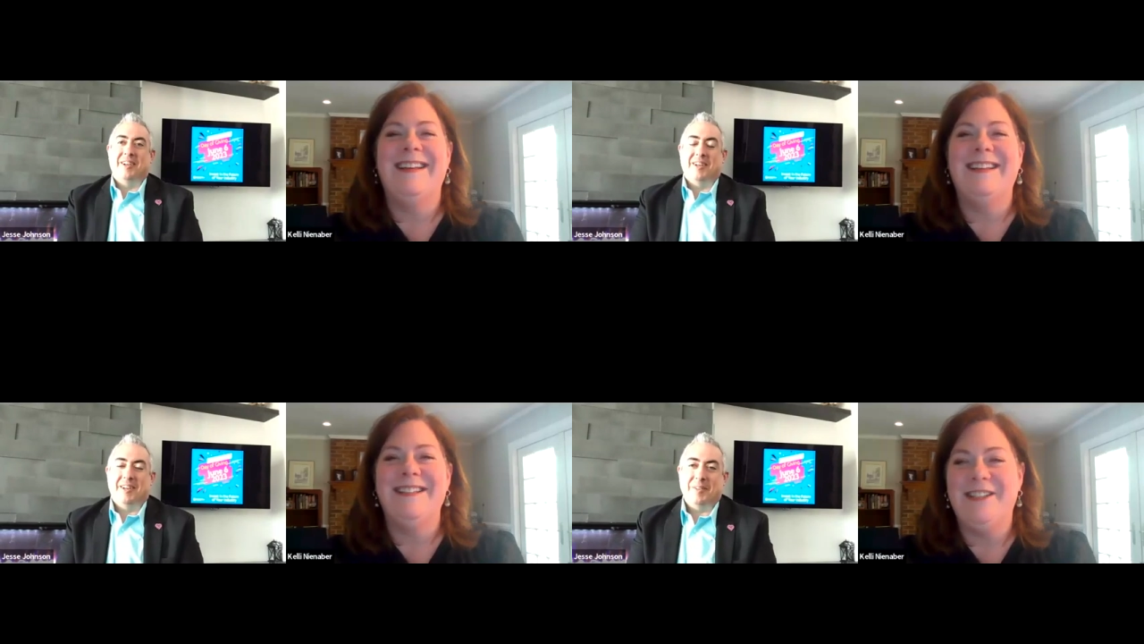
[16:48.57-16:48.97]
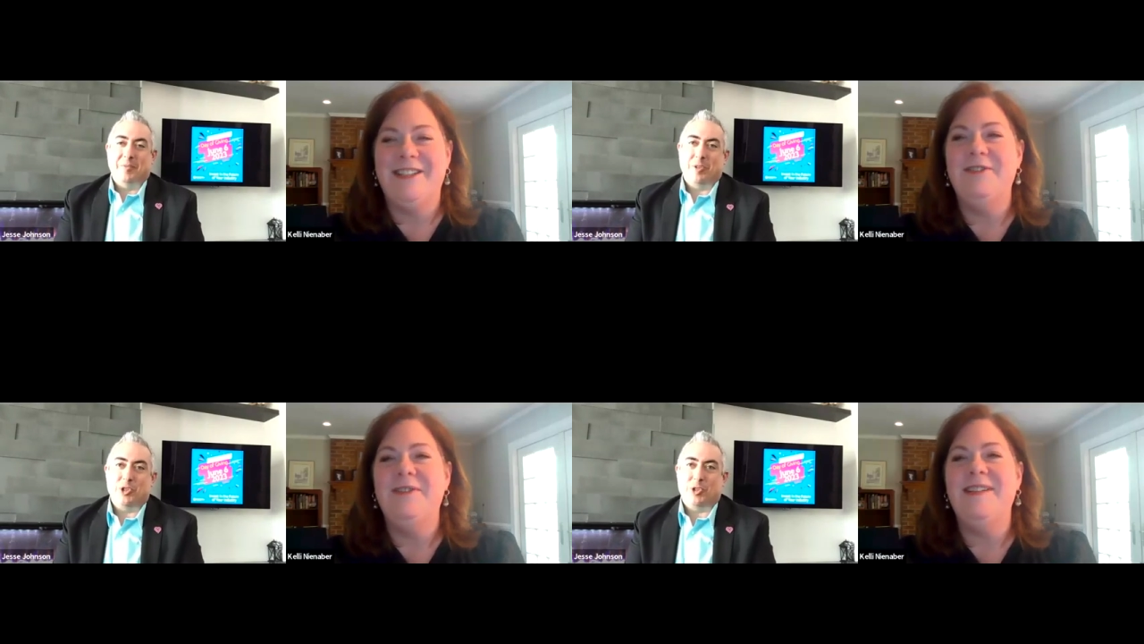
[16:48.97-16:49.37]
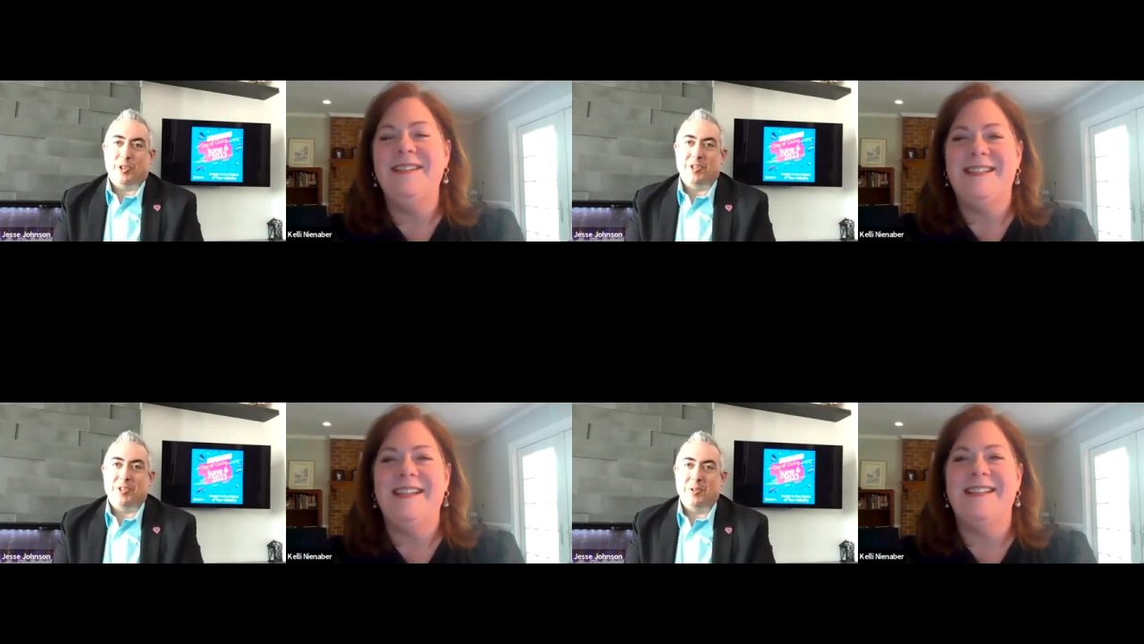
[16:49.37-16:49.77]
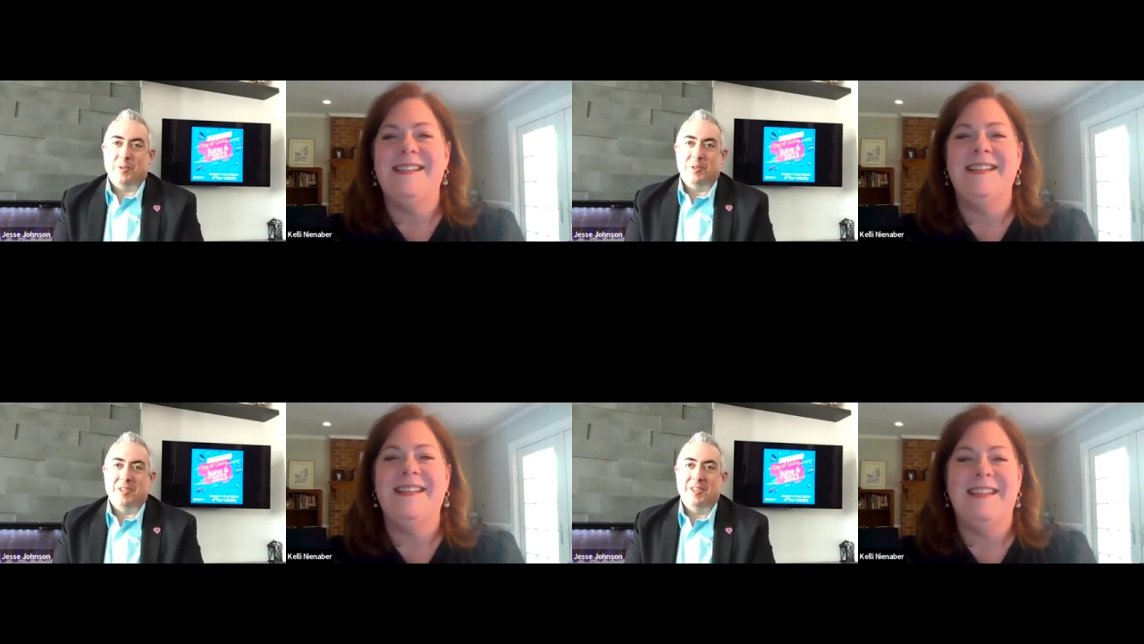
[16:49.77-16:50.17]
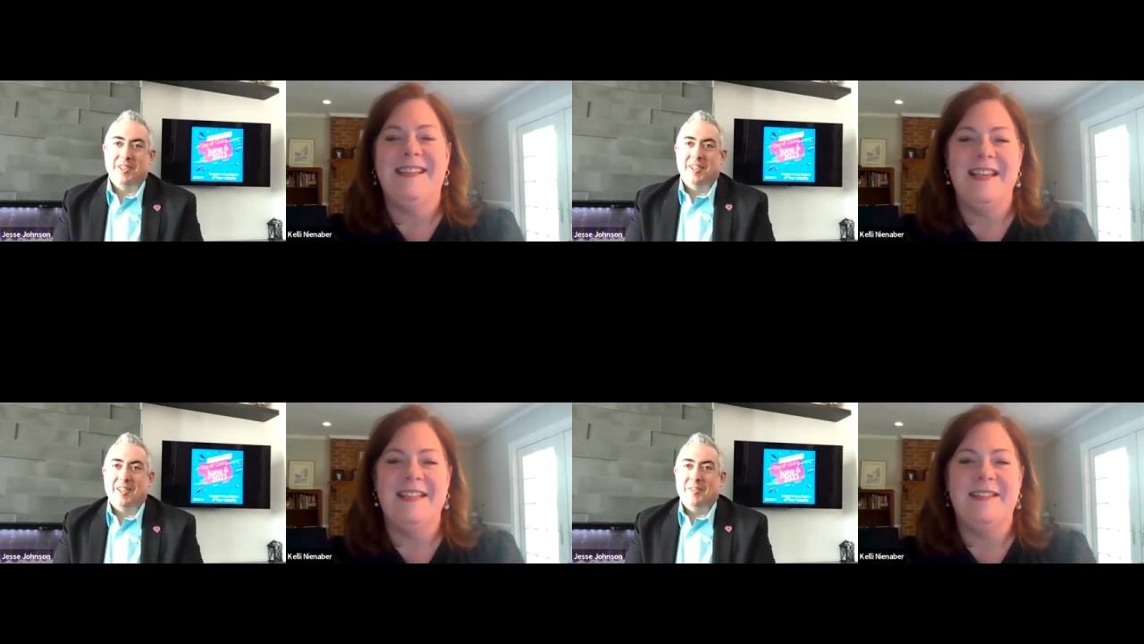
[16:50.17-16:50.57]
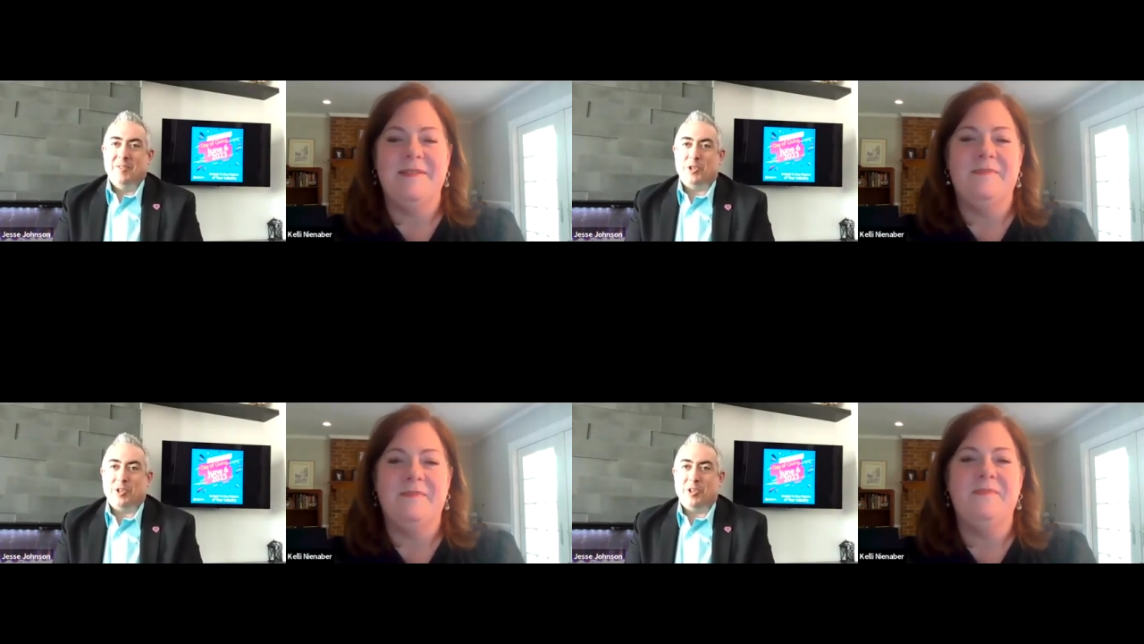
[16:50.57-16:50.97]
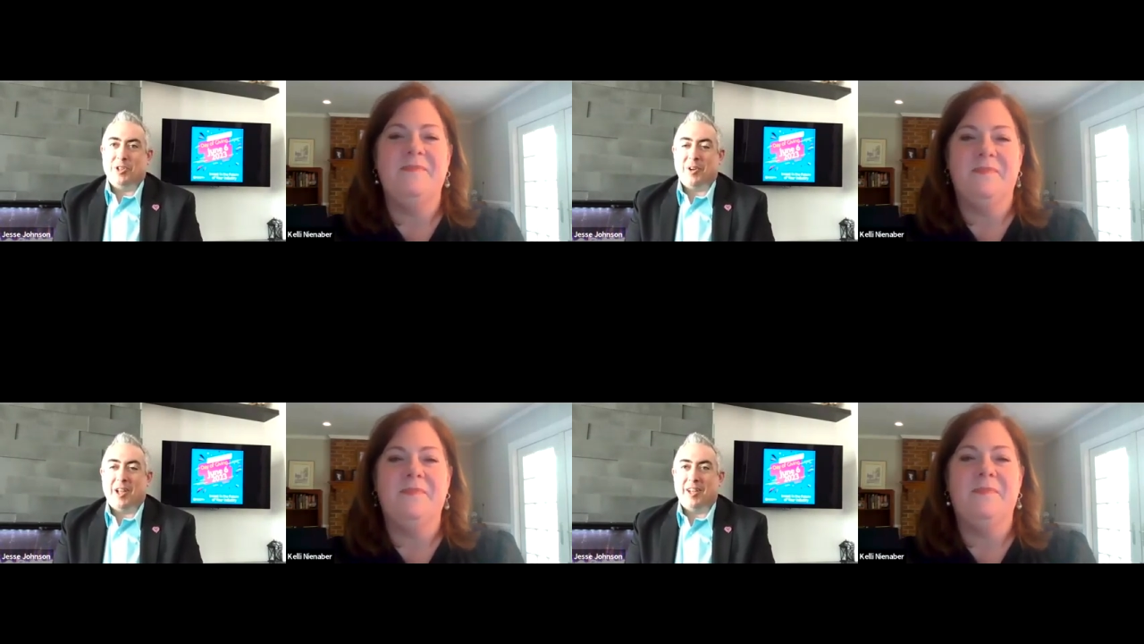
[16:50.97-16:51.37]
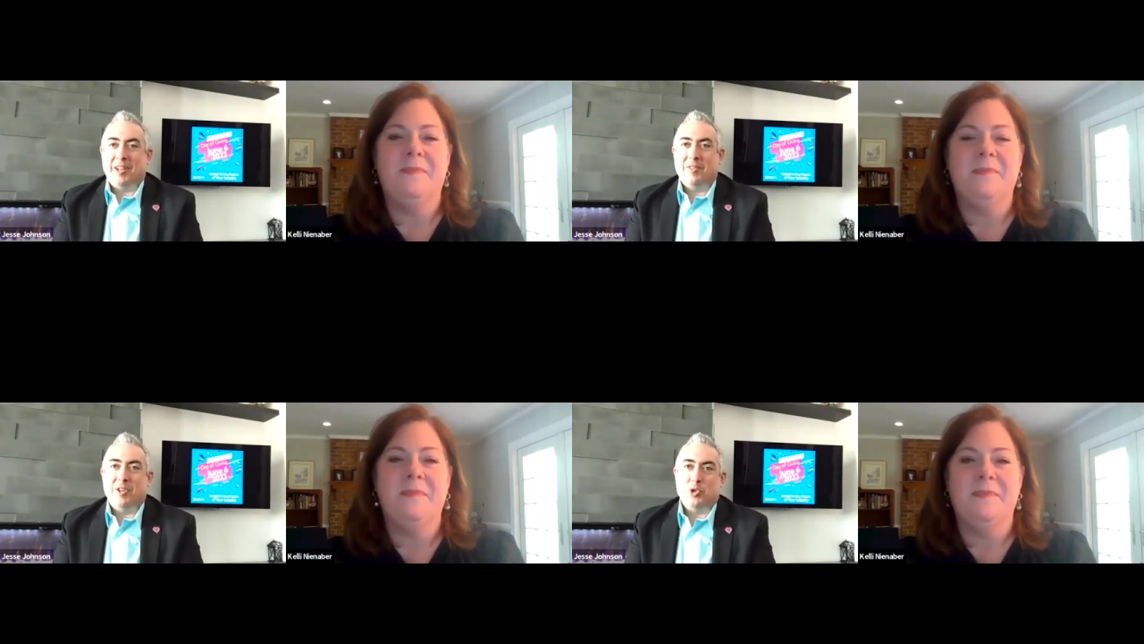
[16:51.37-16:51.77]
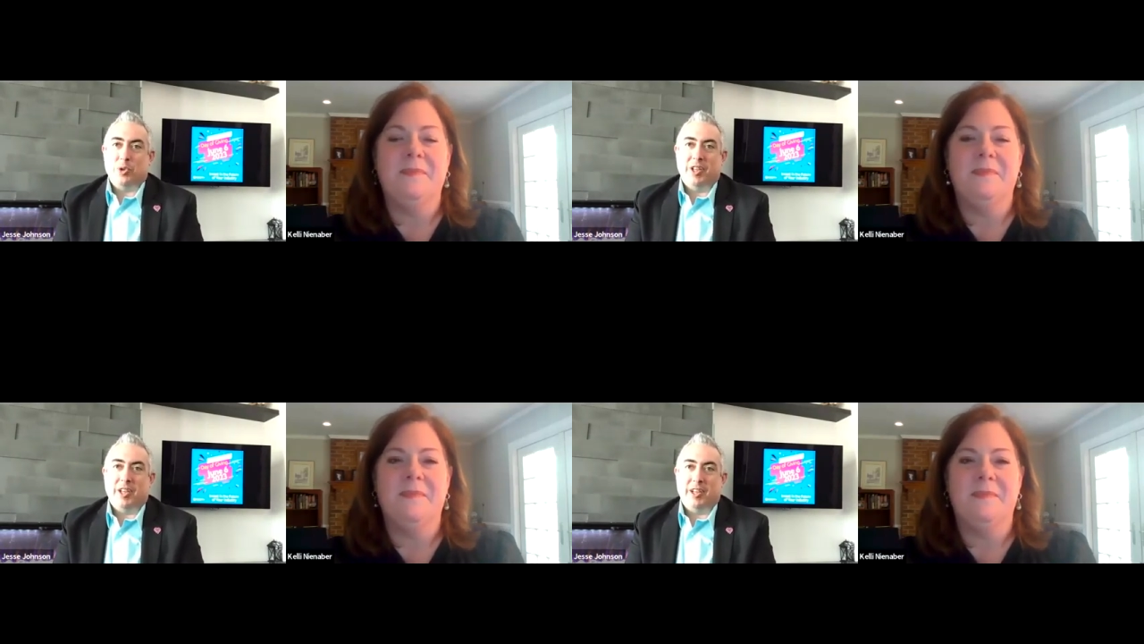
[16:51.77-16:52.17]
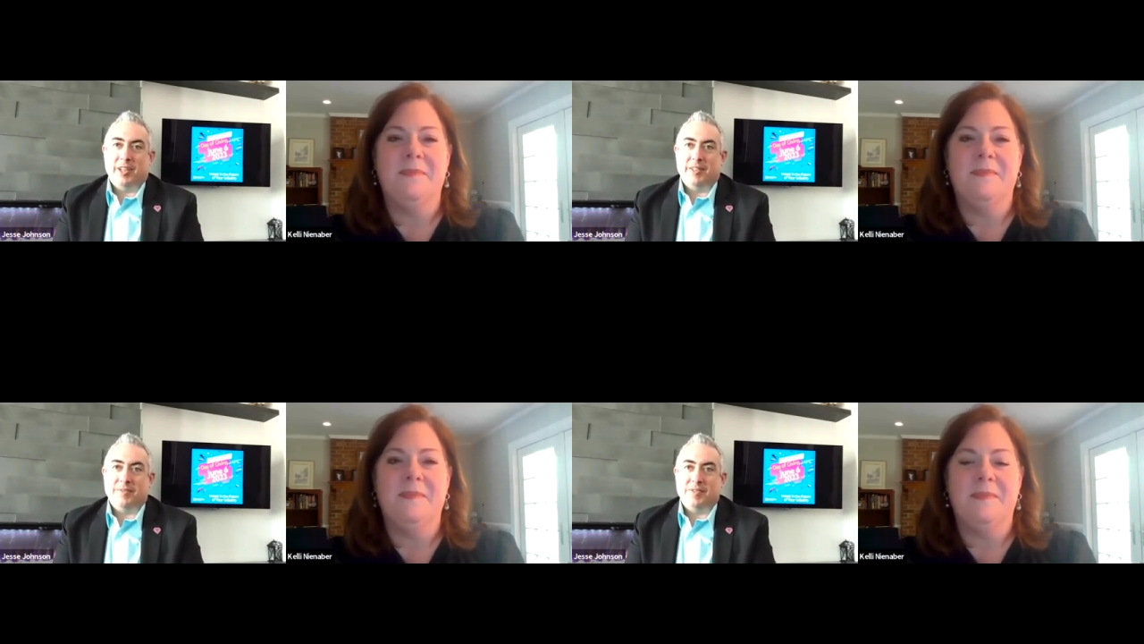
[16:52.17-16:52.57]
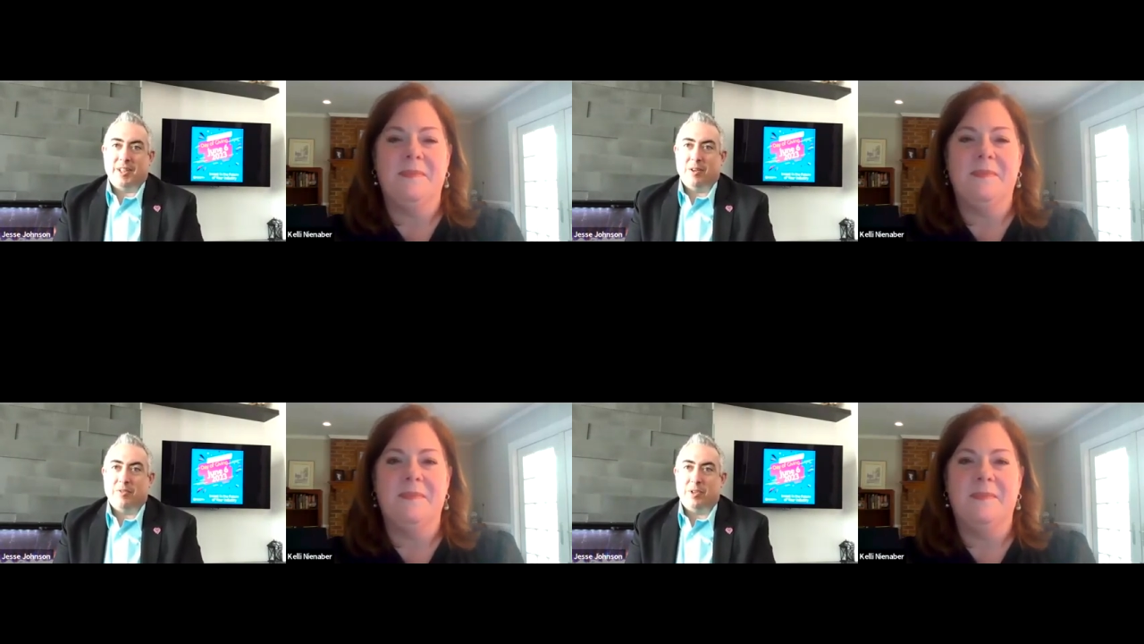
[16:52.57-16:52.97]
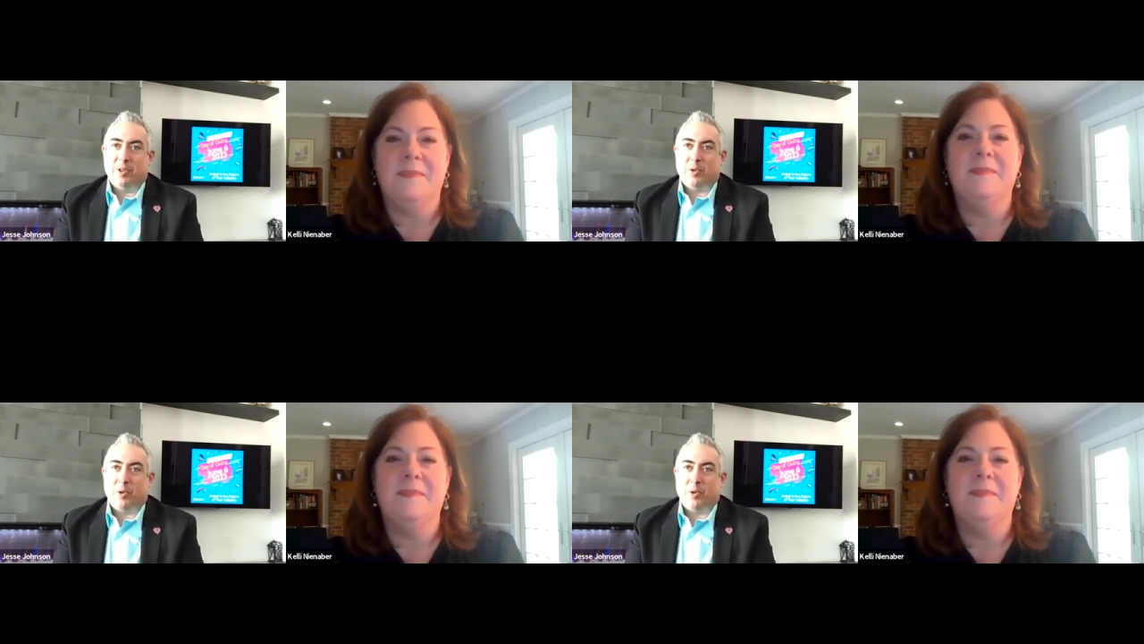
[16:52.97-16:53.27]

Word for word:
Speaker 1: Um, June be sure 6th. to yes sure to donate individually and you know if your